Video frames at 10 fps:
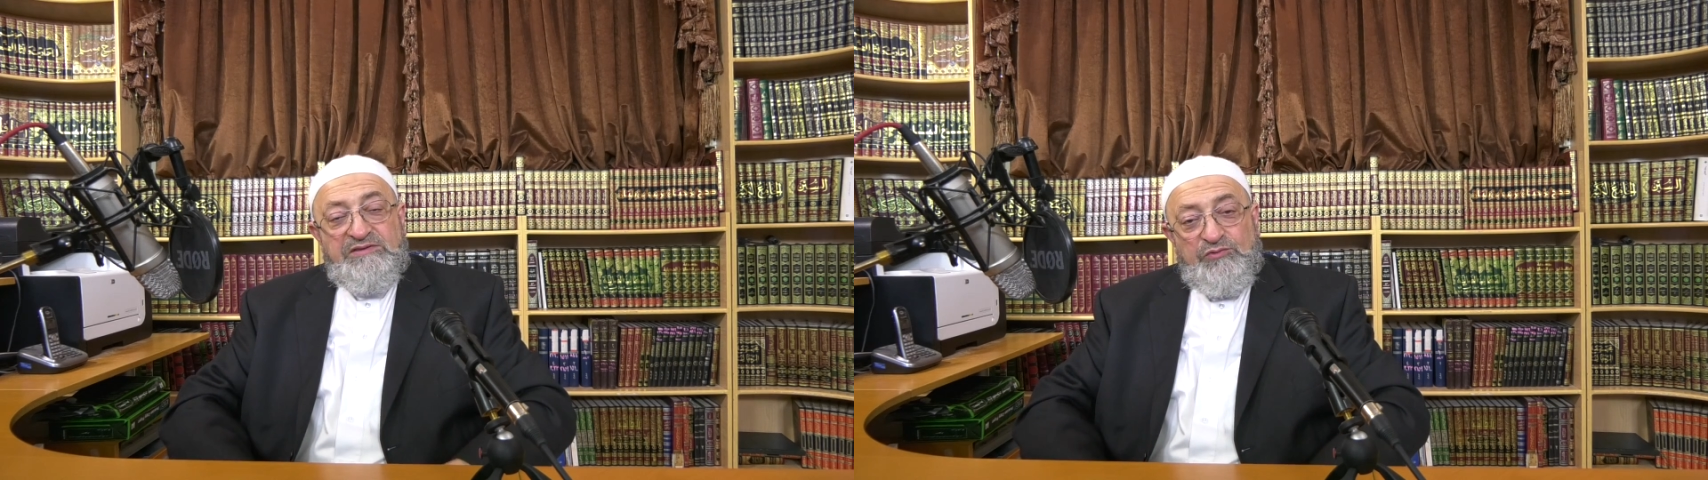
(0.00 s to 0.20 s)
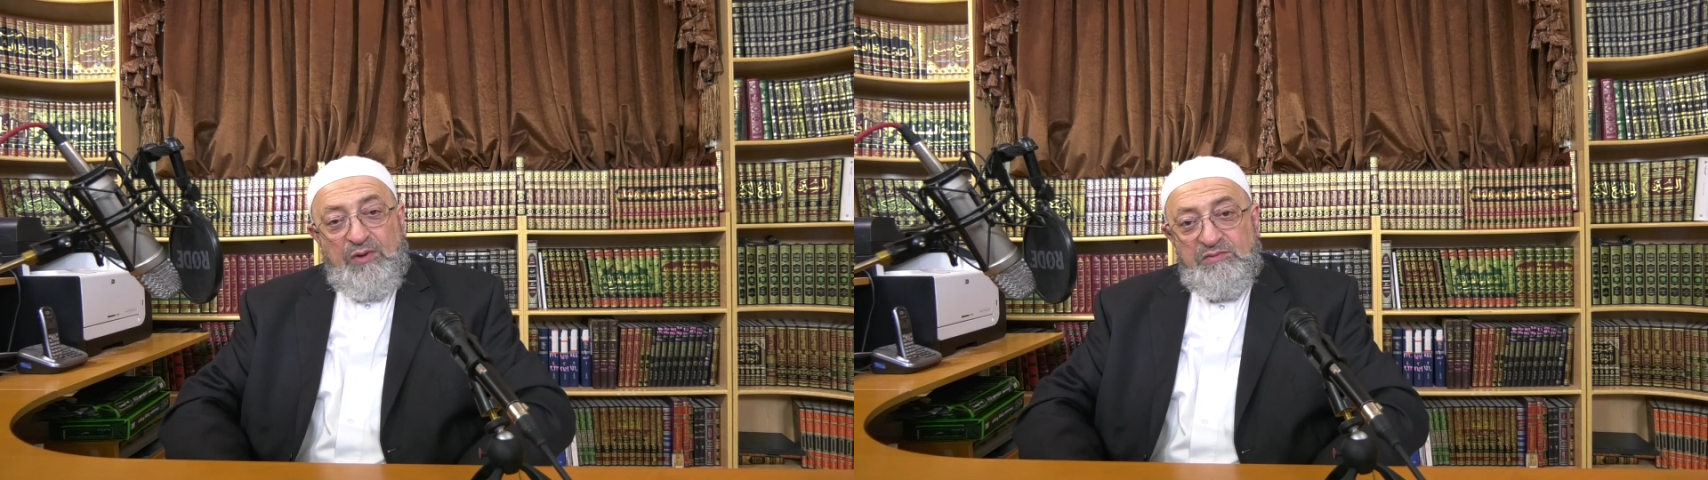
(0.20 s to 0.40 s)

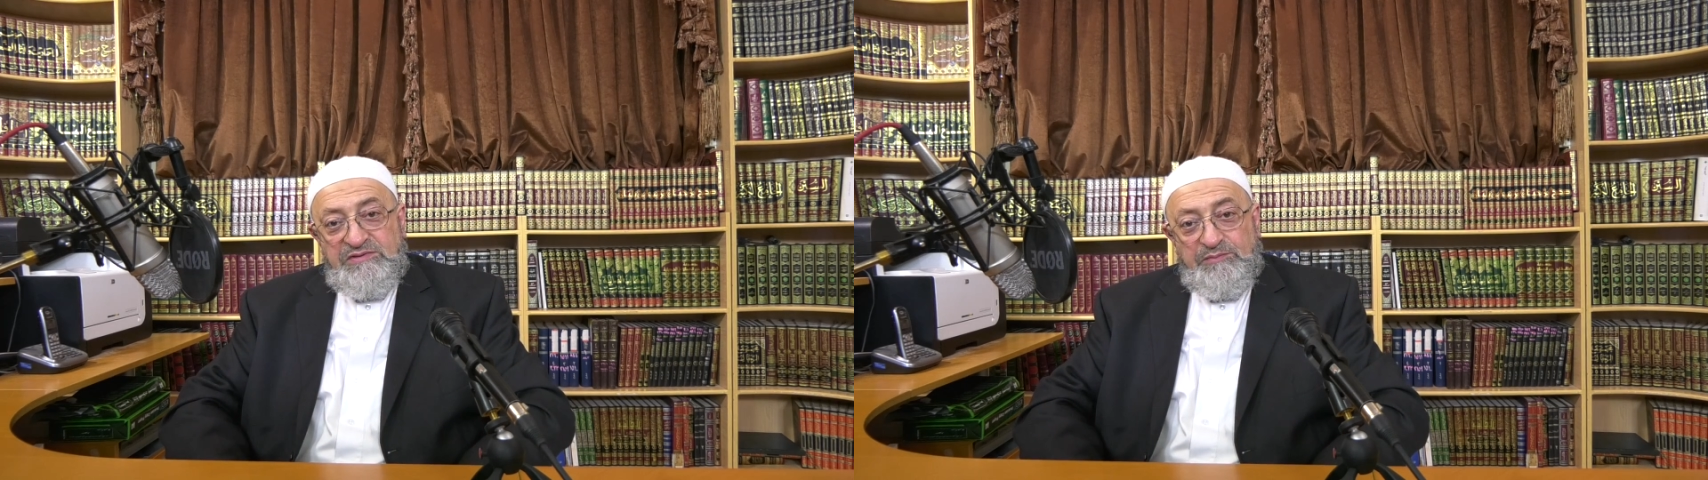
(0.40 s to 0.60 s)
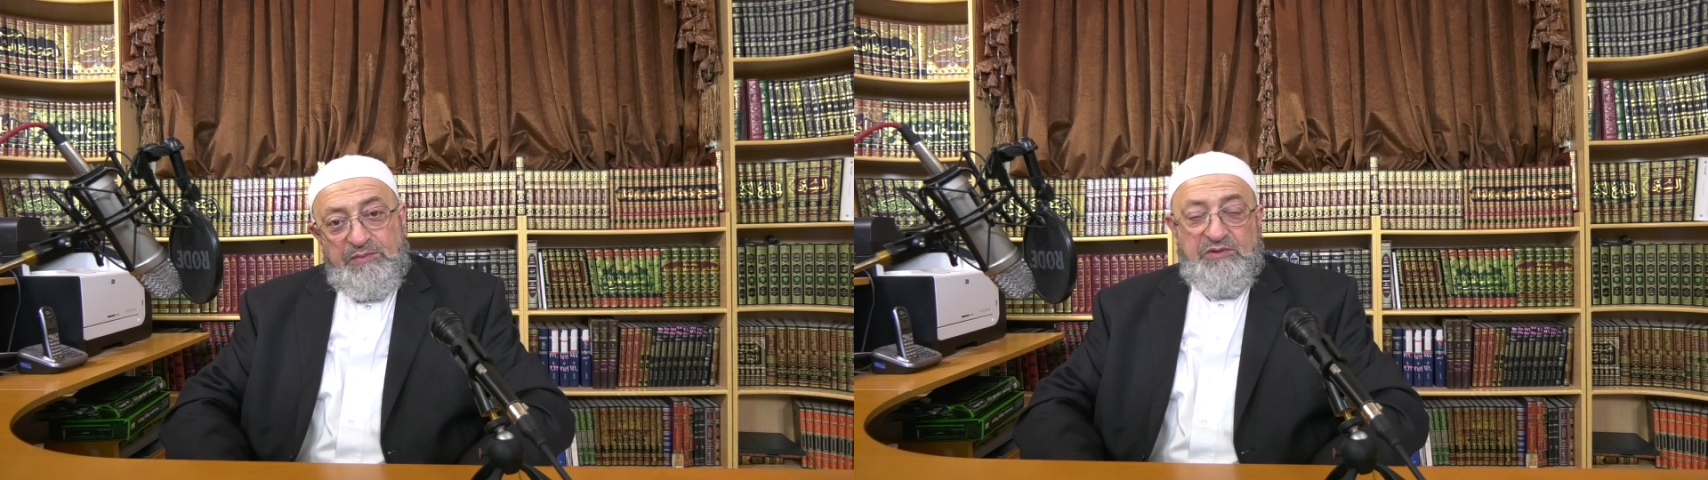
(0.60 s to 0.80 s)
surrounds
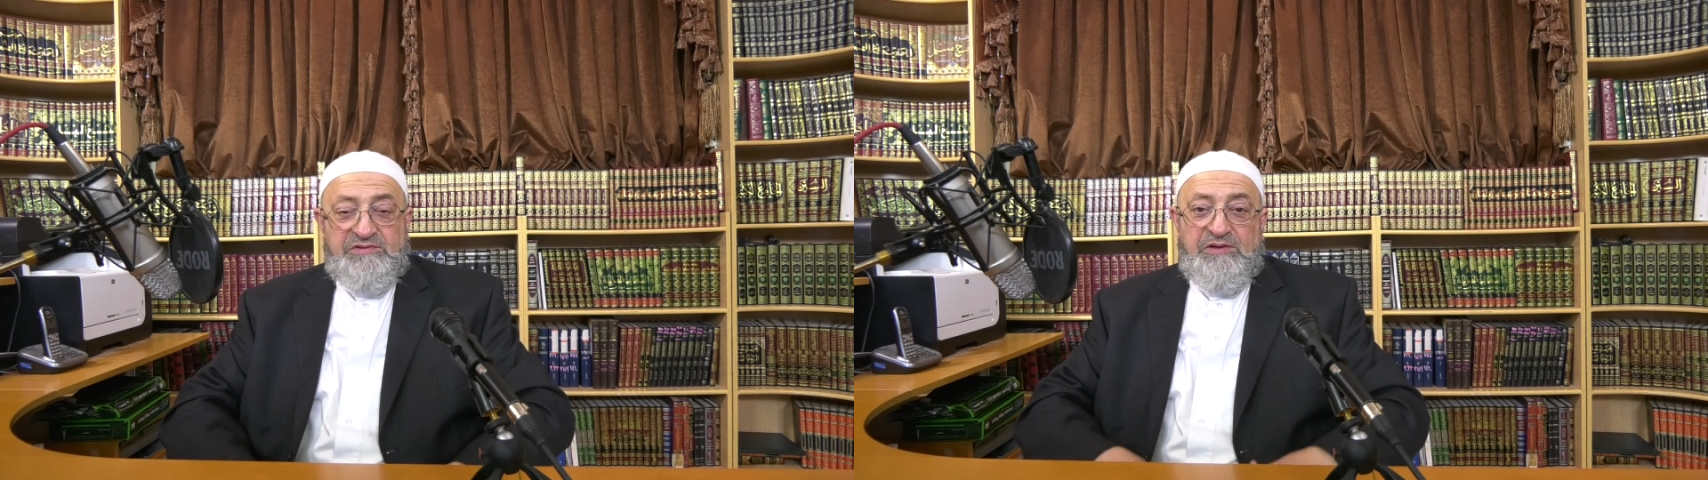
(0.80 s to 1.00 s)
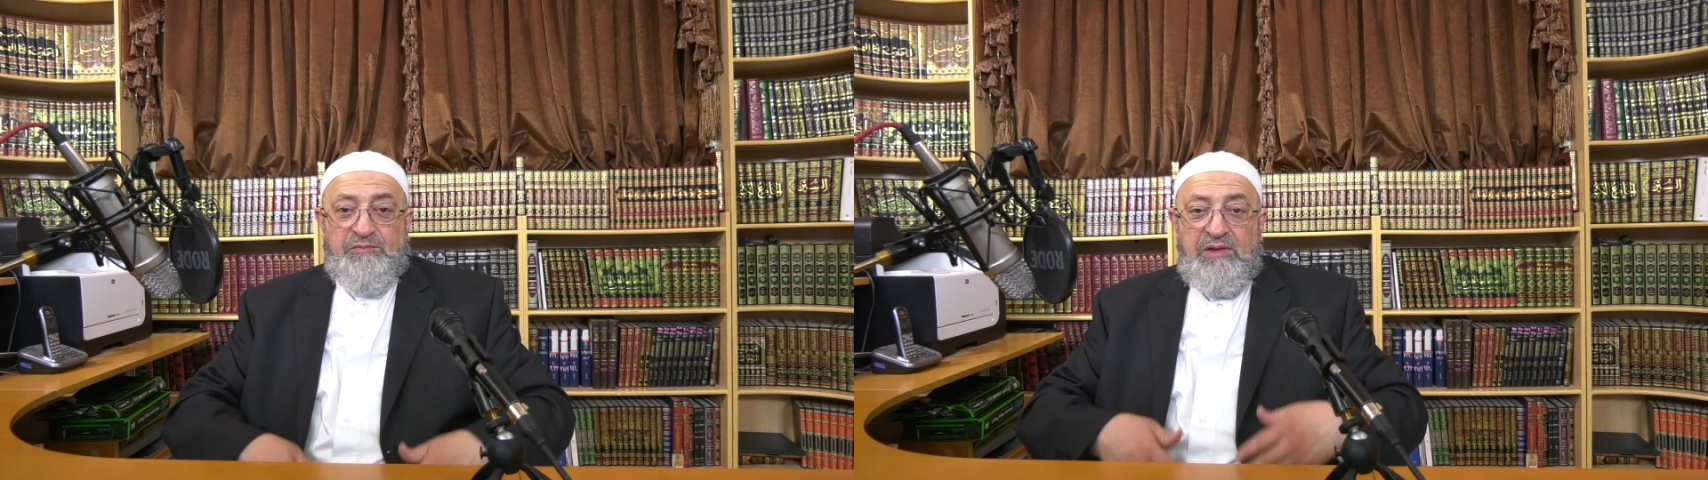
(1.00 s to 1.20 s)
it,
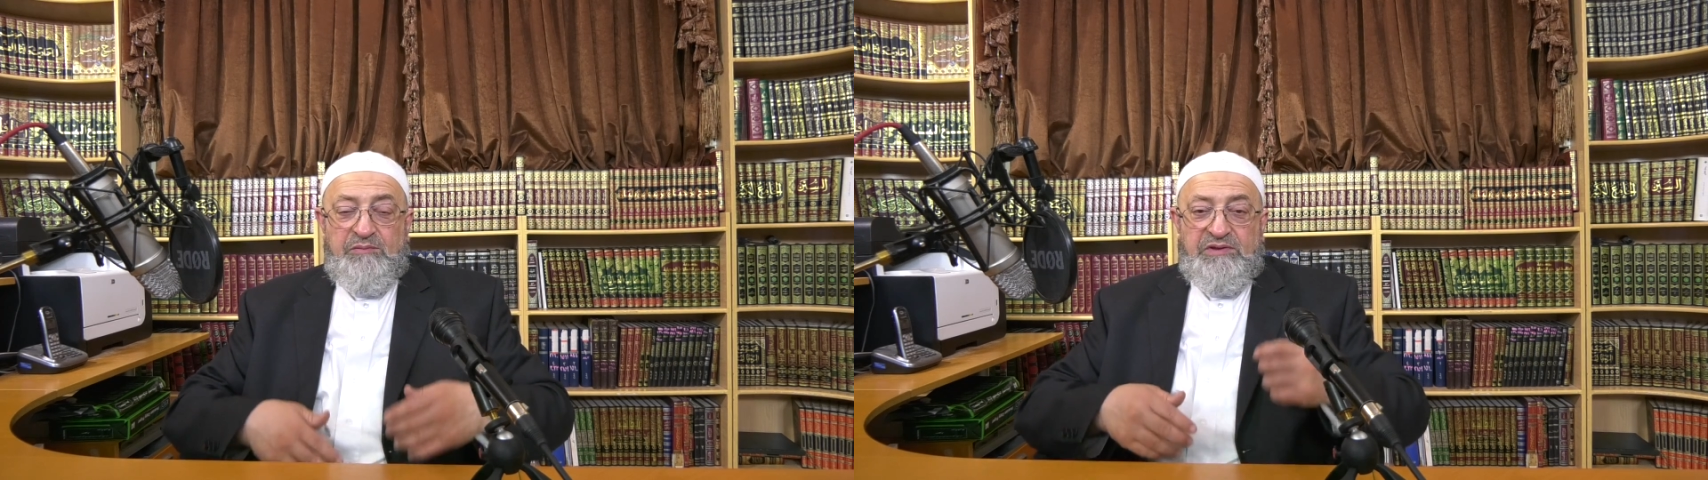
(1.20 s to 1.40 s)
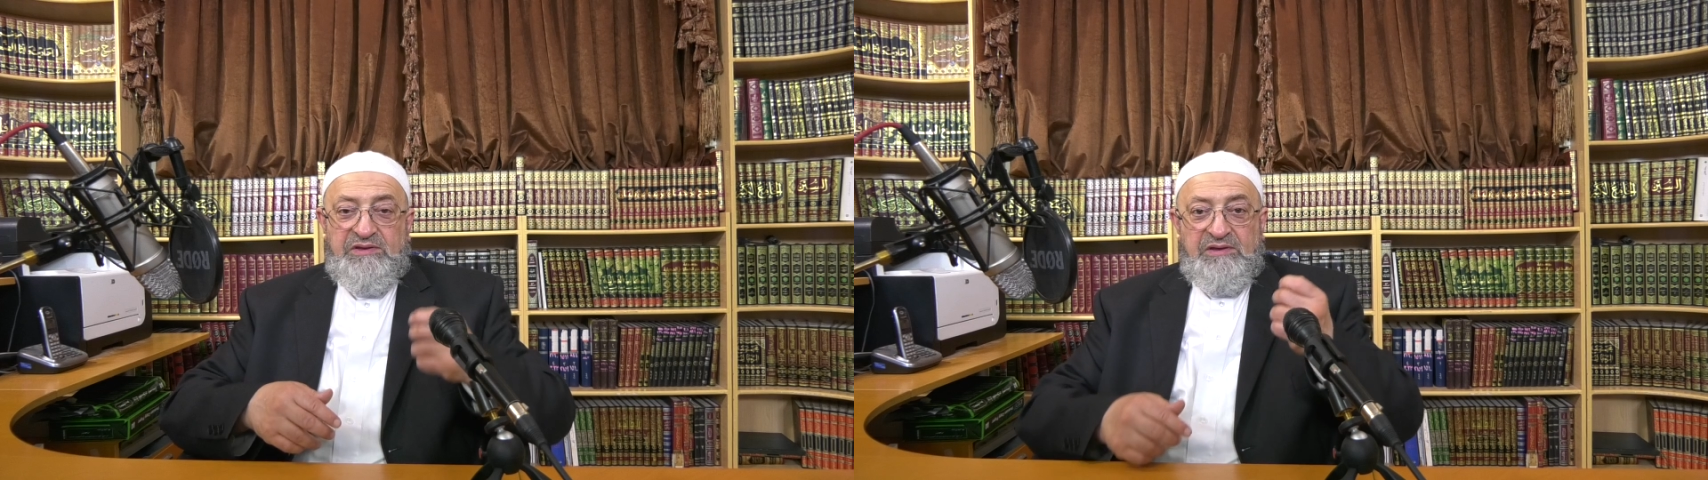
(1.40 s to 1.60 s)
because it may
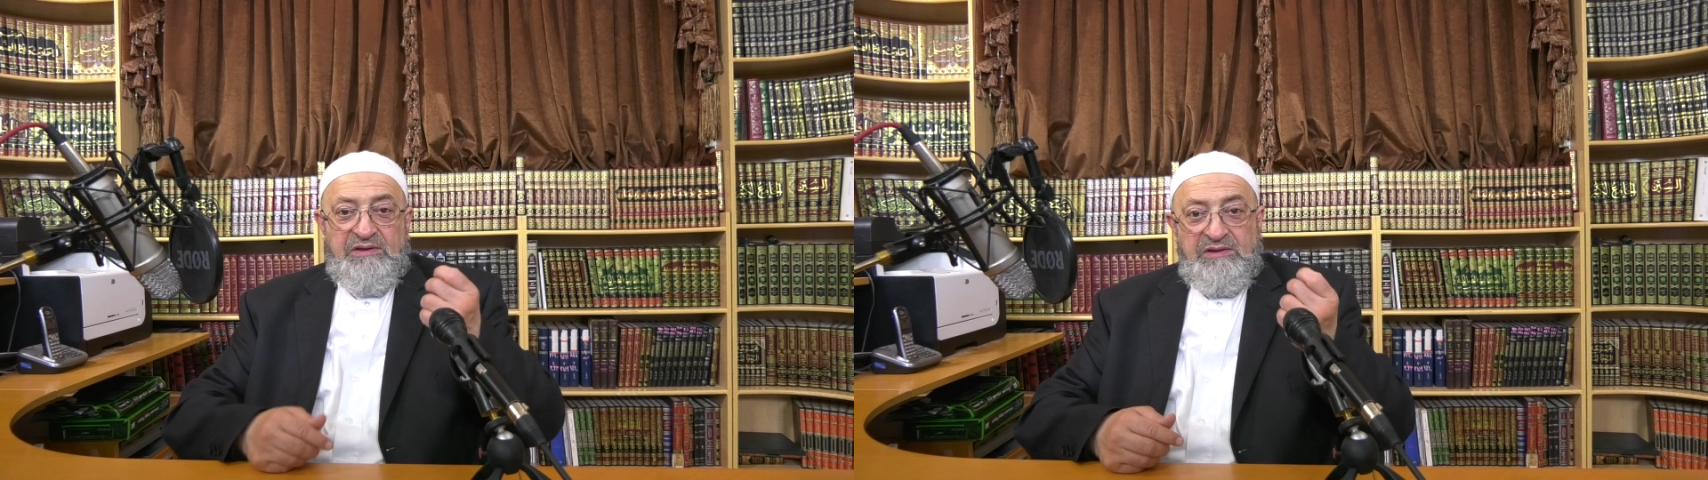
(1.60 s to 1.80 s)
be